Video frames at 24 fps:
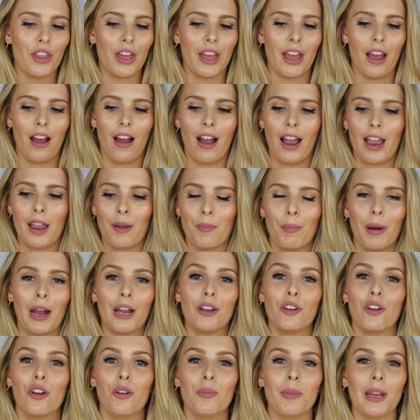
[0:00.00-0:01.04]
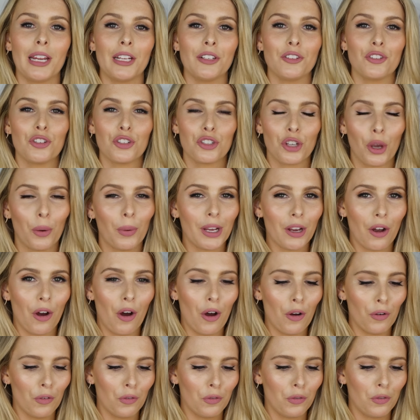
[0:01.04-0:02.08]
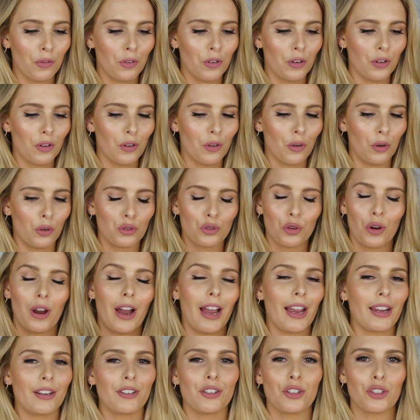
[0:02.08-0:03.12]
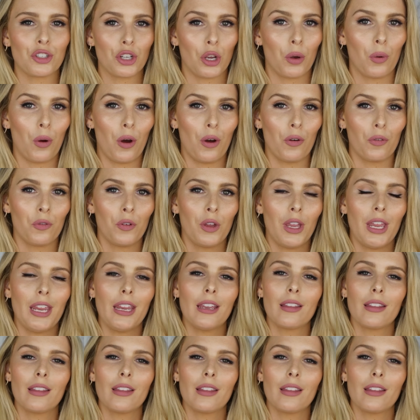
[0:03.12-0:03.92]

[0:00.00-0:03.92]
that I am by no means showing off or trying to show off